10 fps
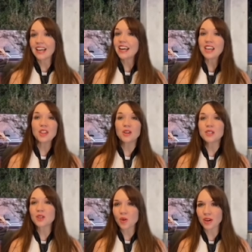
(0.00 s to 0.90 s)
It looks
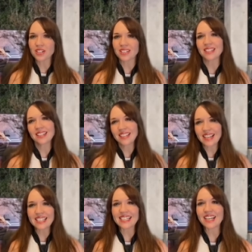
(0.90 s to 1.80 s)
gorgeous.
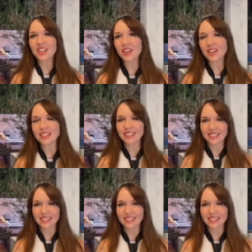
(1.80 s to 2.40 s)
Let's take a look.